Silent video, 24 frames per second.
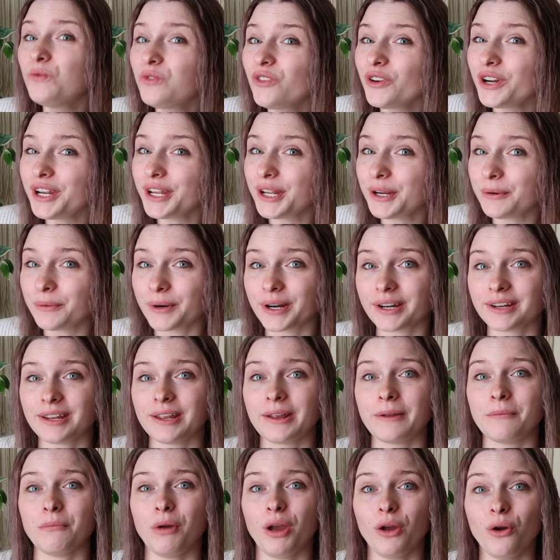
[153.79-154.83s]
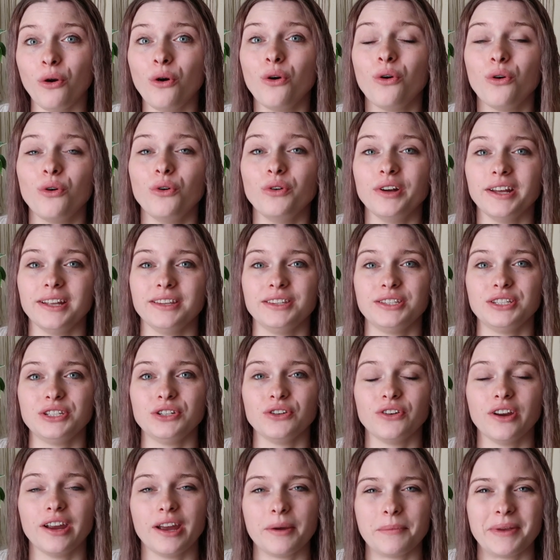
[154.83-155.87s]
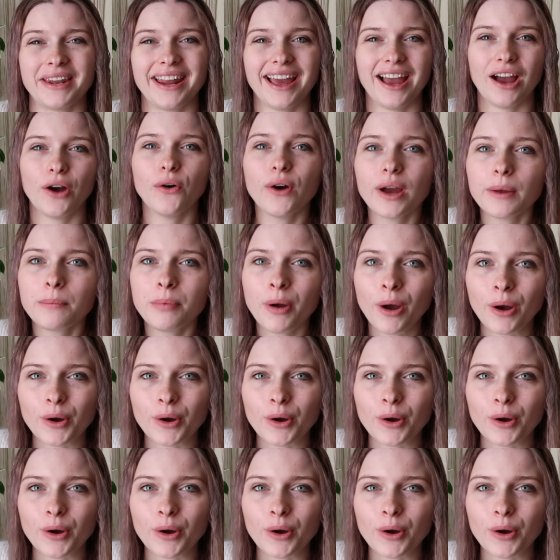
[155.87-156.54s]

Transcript: reworking my whole Instagram and how I